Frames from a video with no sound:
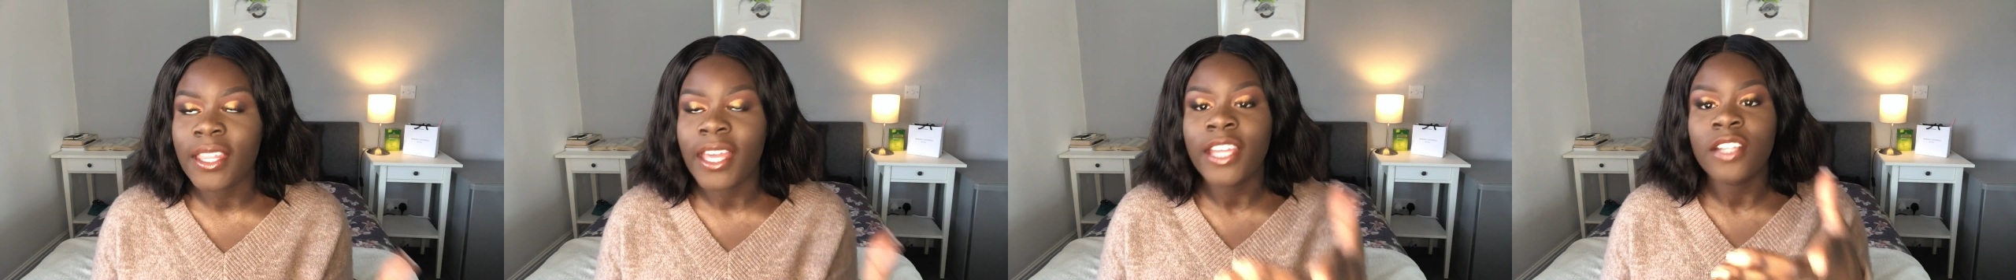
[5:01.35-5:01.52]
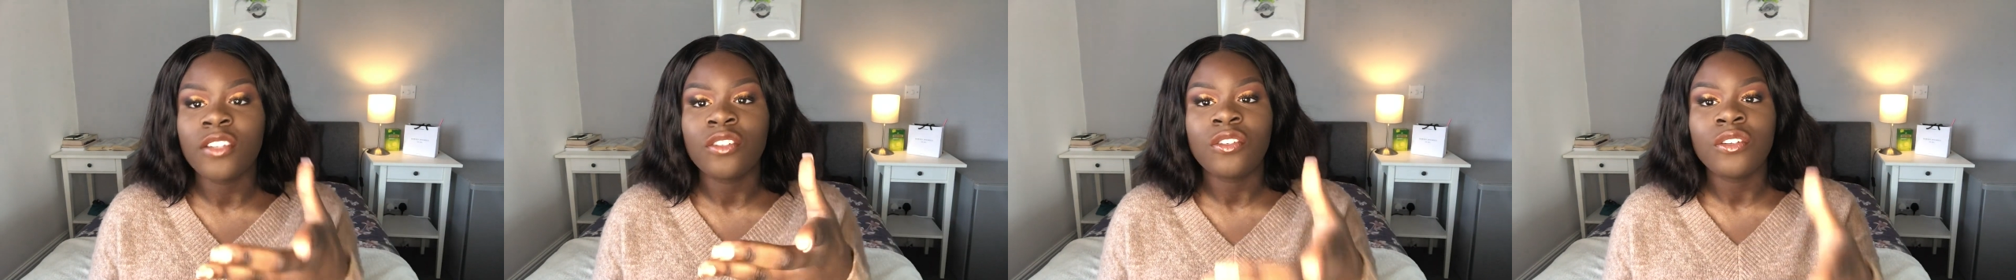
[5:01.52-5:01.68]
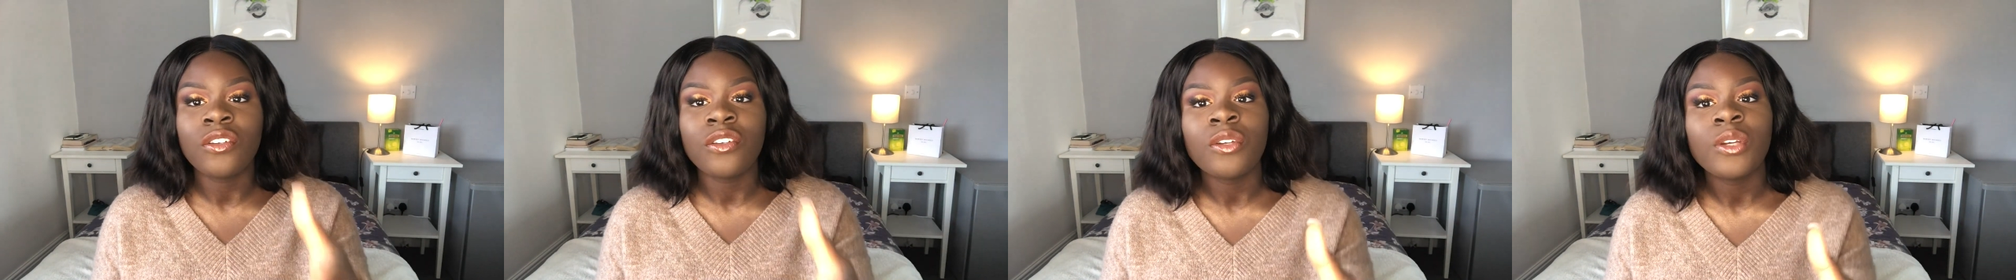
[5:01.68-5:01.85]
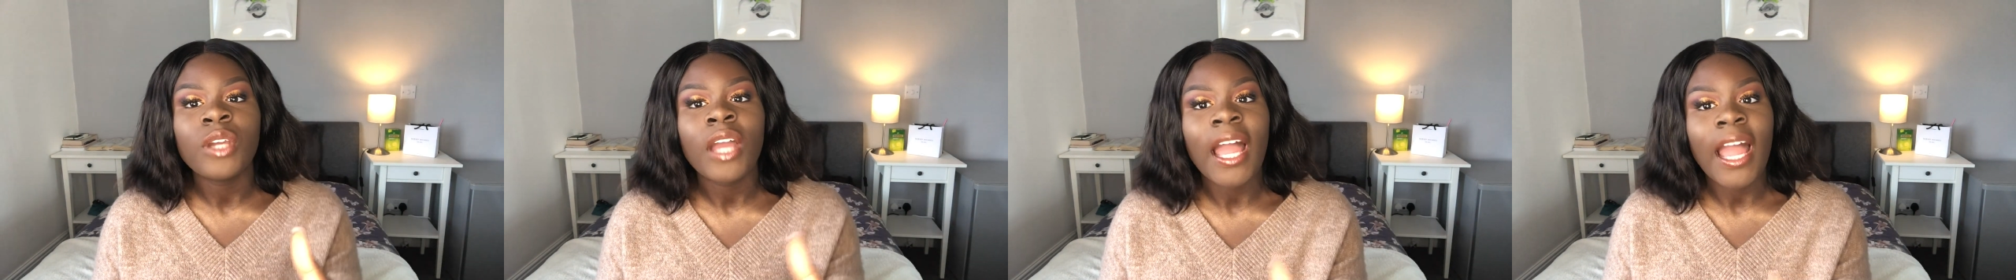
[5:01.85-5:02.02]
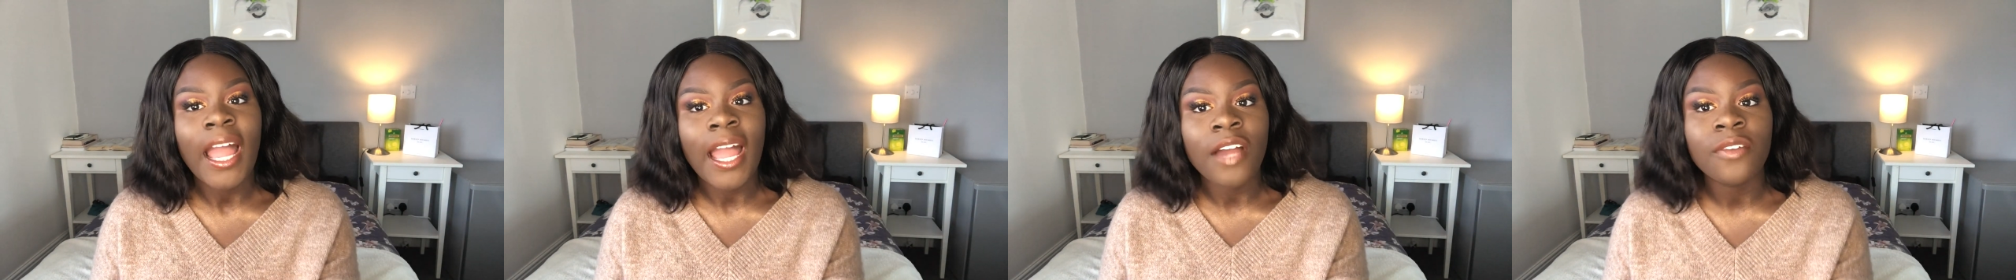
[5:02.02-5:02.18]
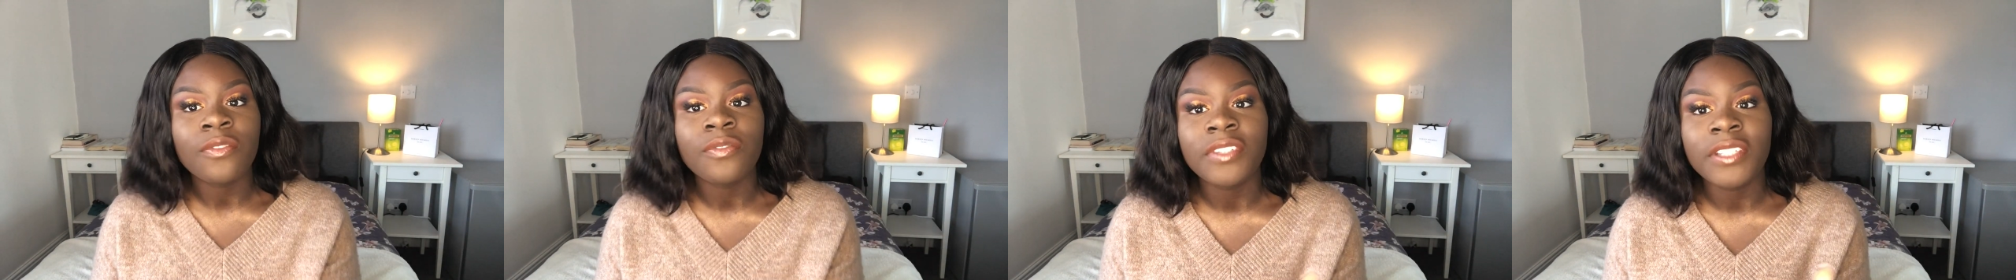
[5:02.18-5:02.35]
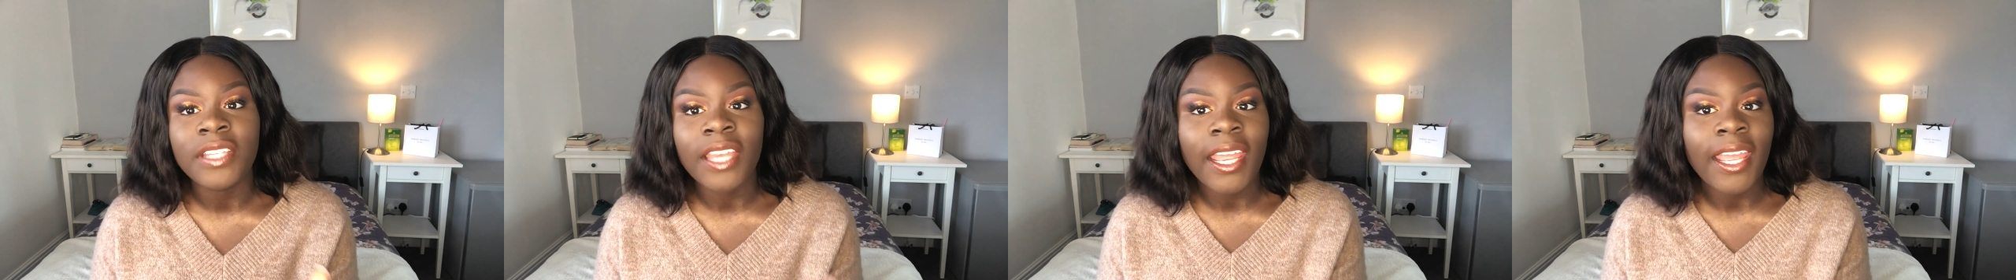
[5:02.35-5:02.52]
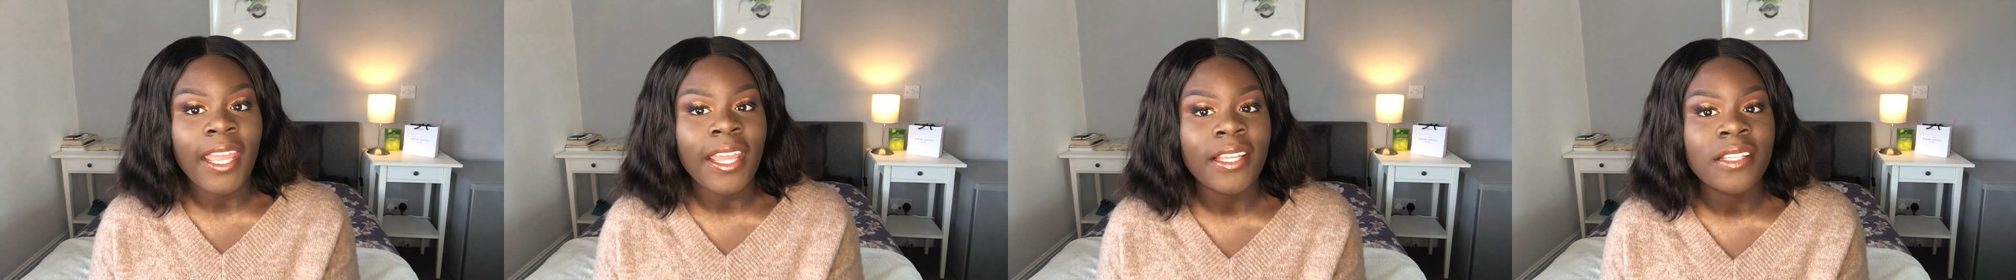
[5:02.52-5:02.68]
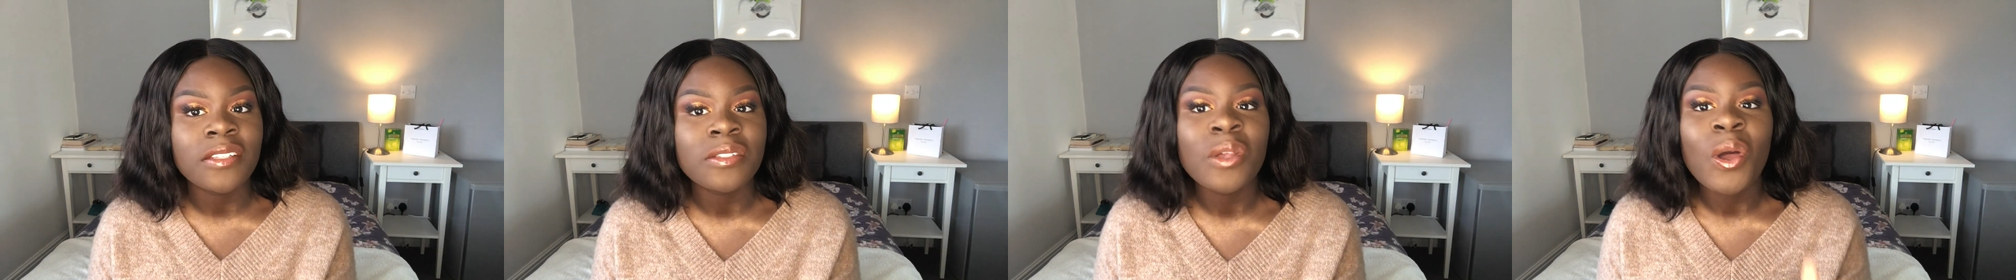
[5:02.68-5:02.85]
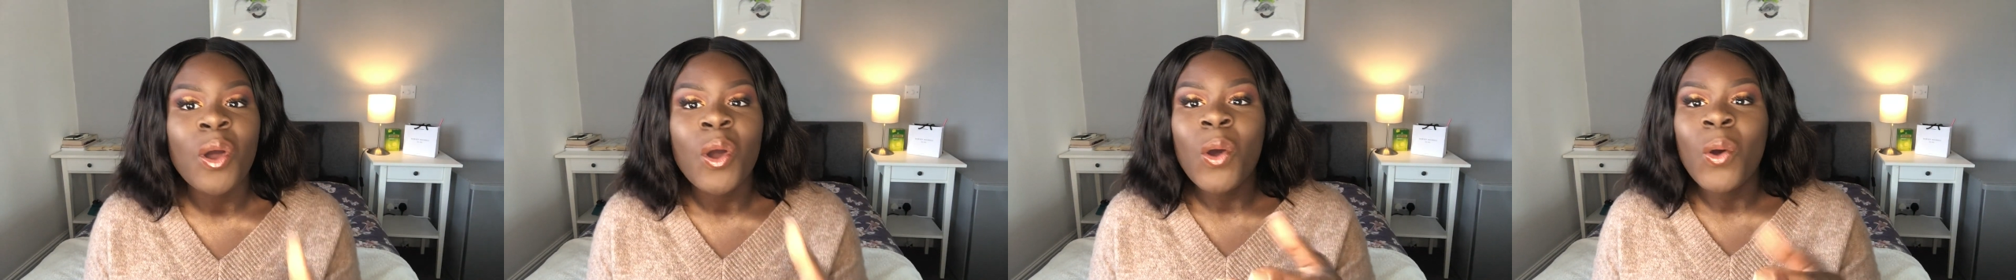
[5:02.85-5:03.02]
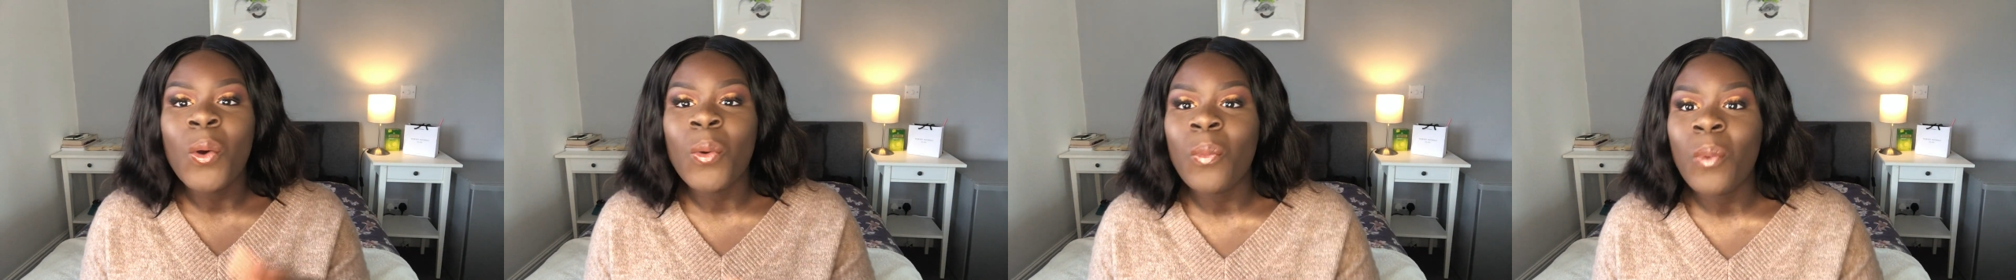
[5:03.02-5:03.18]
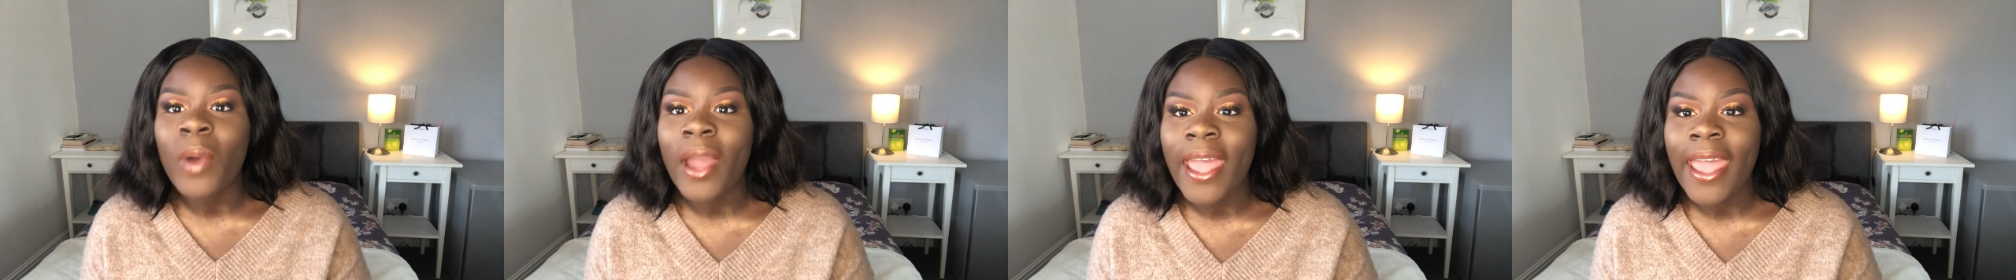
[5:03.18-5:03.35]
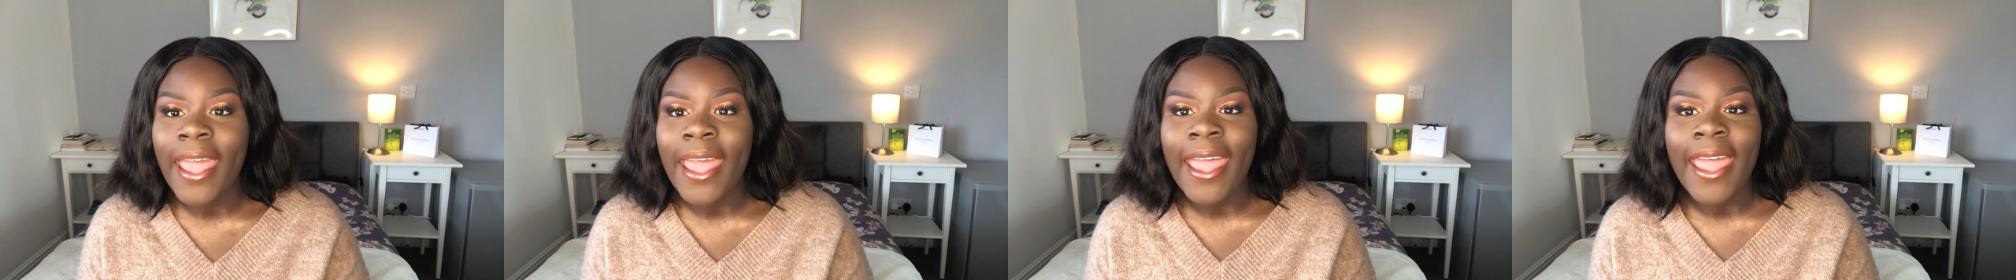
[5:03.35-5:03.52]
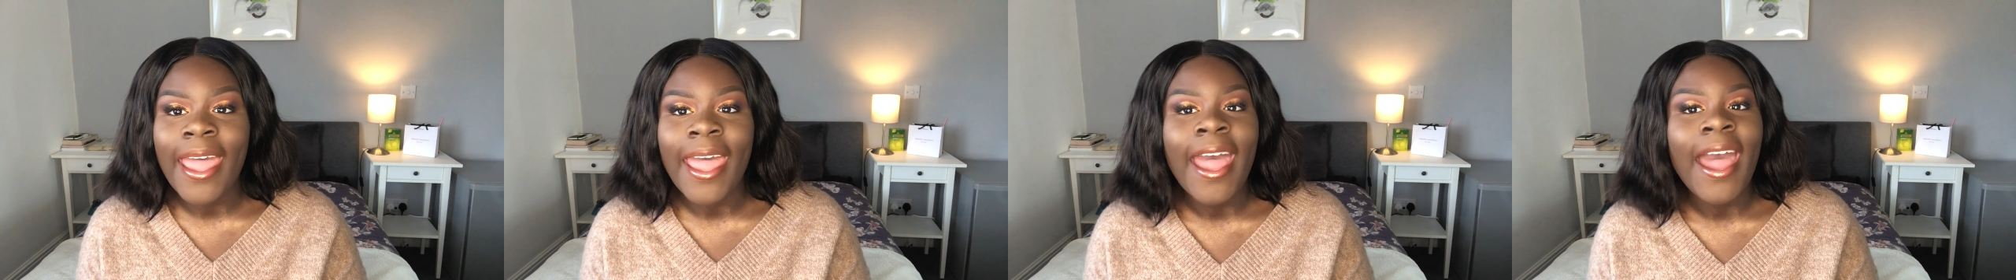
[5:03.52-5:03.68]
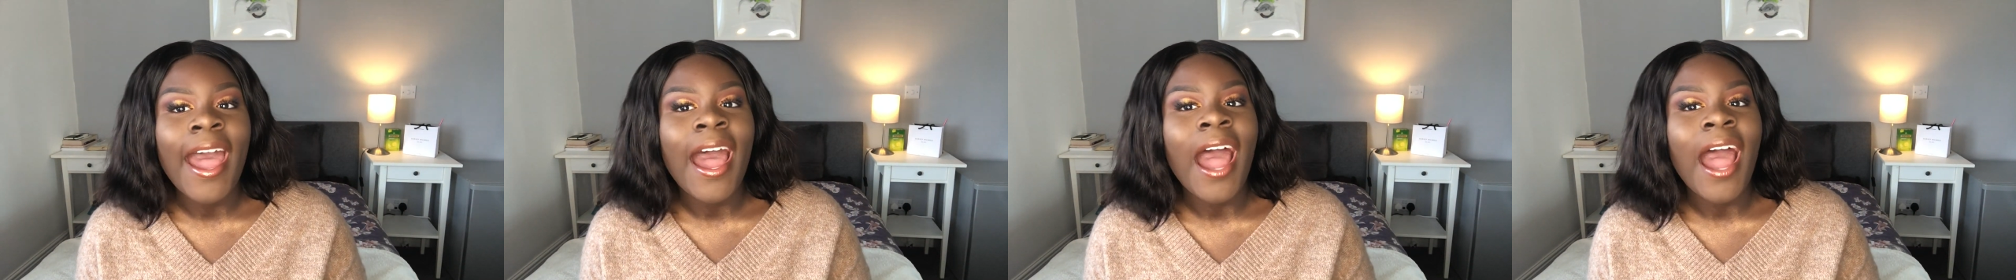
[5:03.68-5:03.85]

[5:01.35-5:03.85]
I do have days where